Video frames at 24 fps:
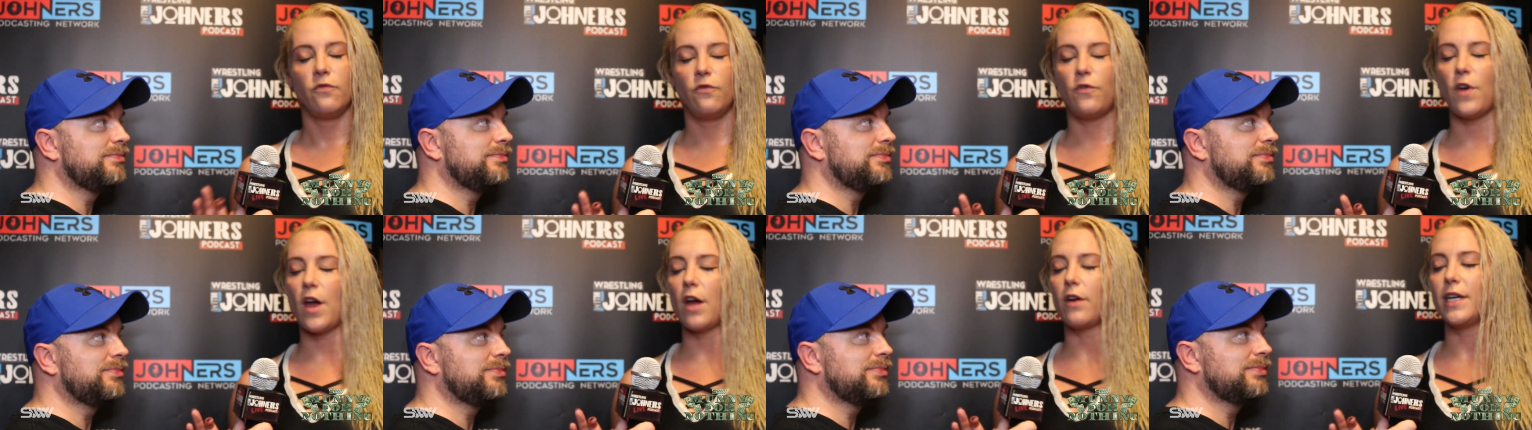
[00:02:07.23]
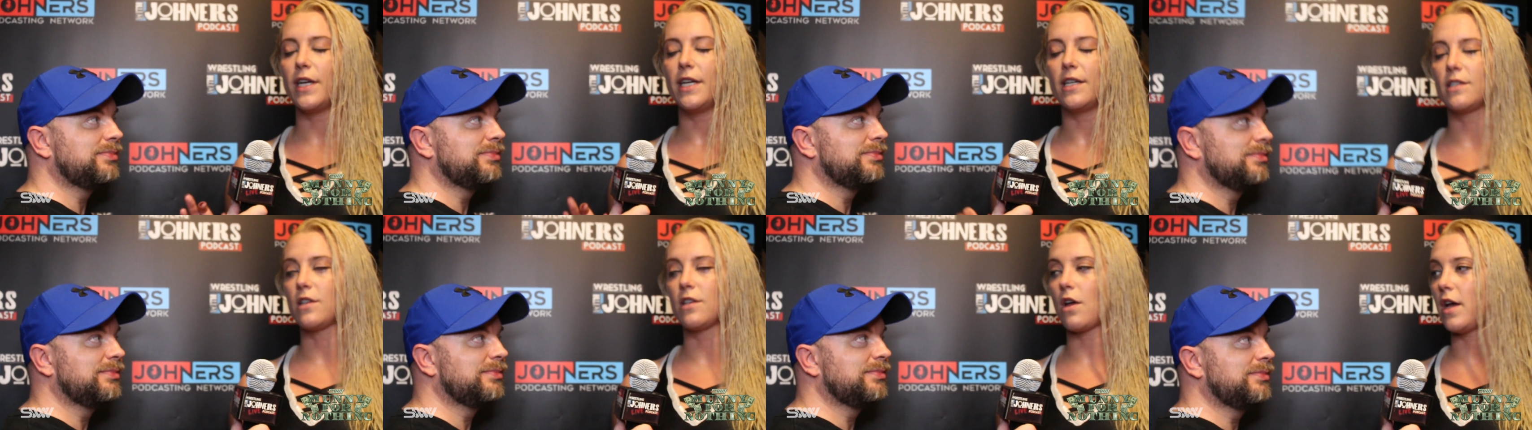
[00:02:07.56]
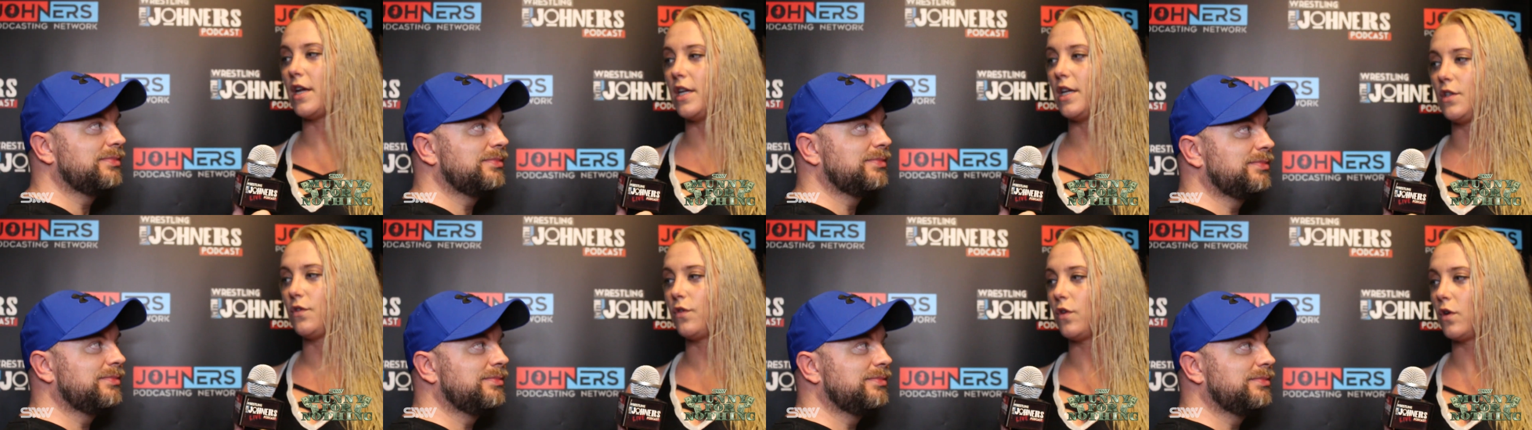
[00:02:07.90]
Speaker 1: very
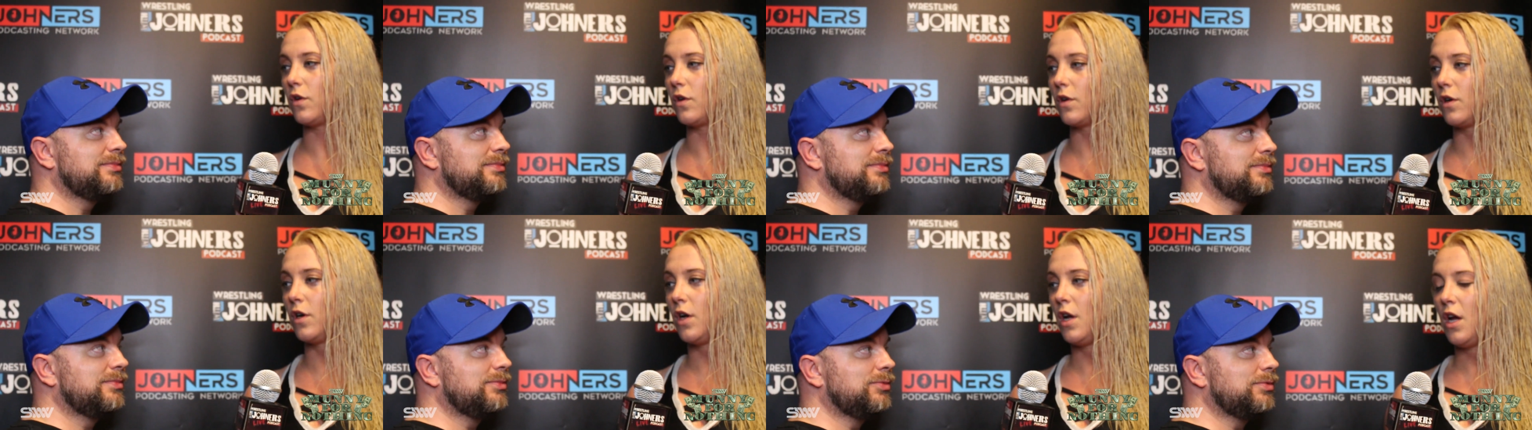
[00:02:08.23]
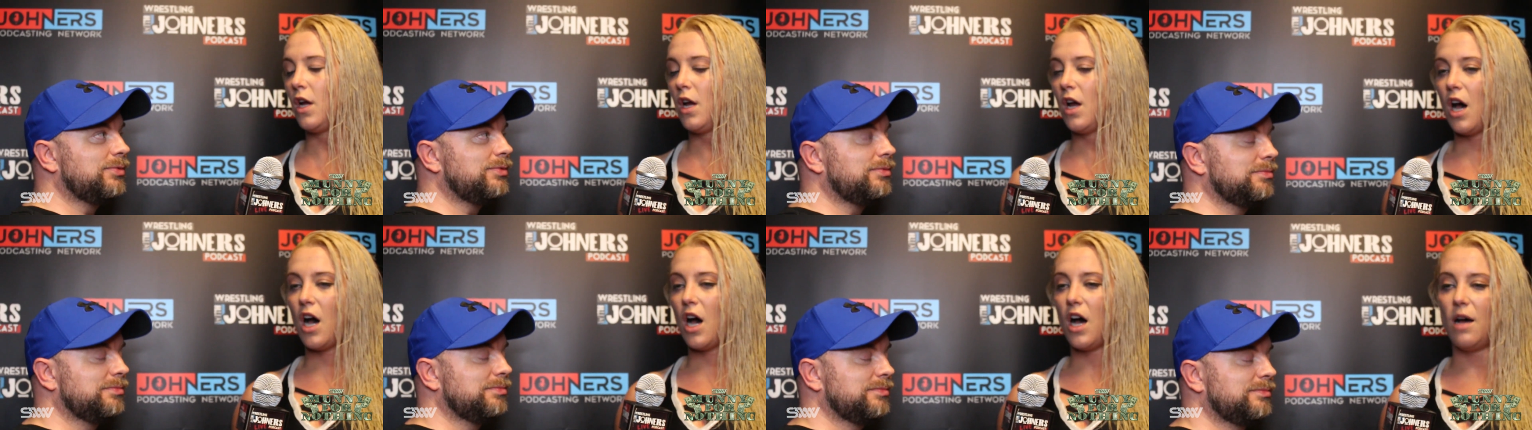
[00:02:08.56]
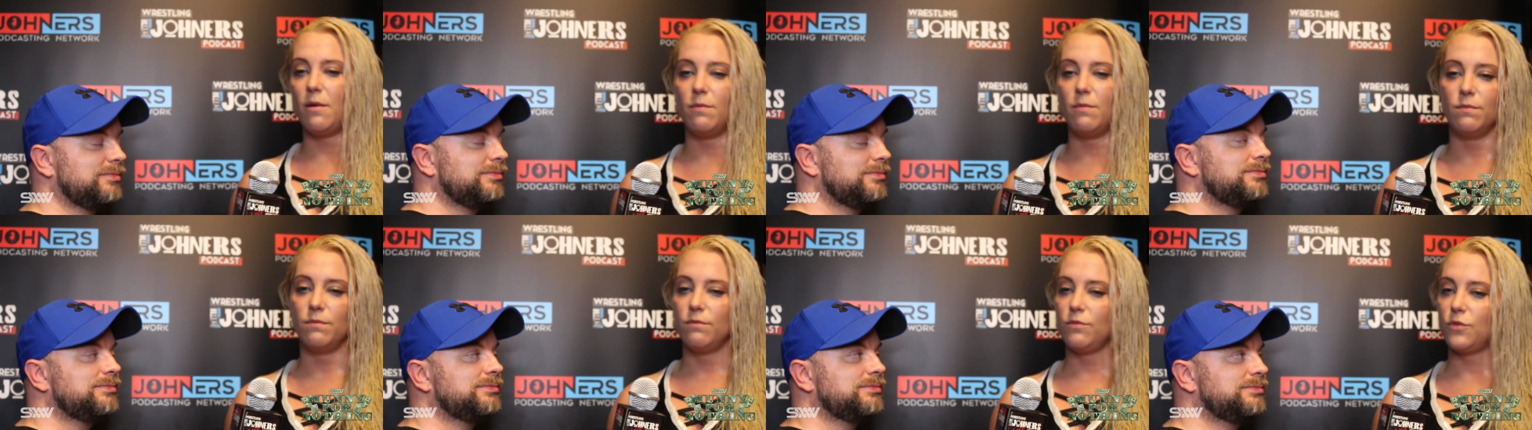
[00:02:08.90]
excited for.
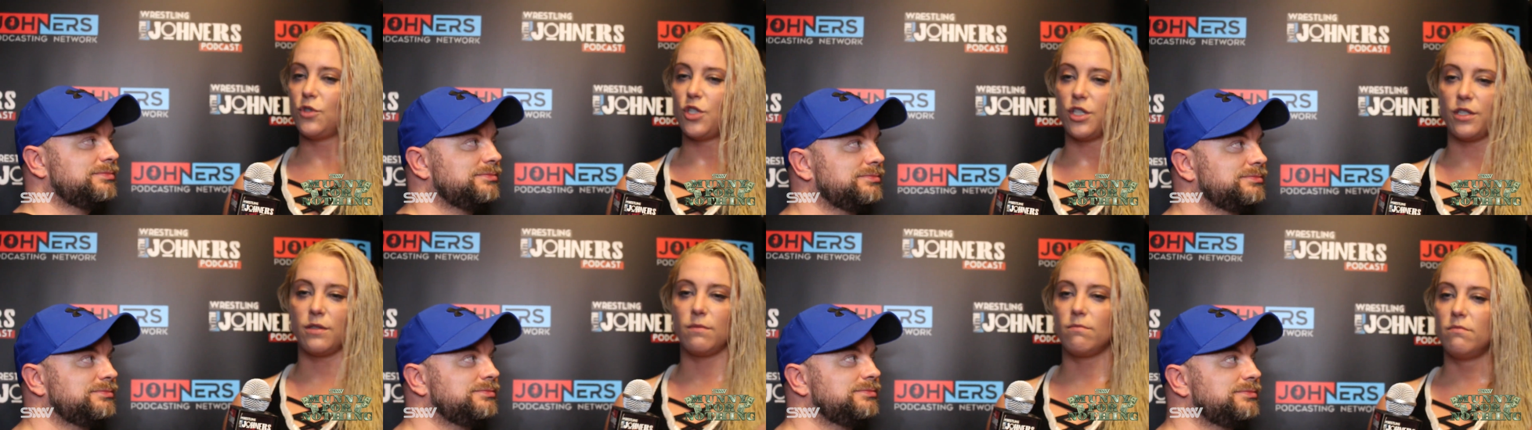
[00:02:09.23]
Um, just,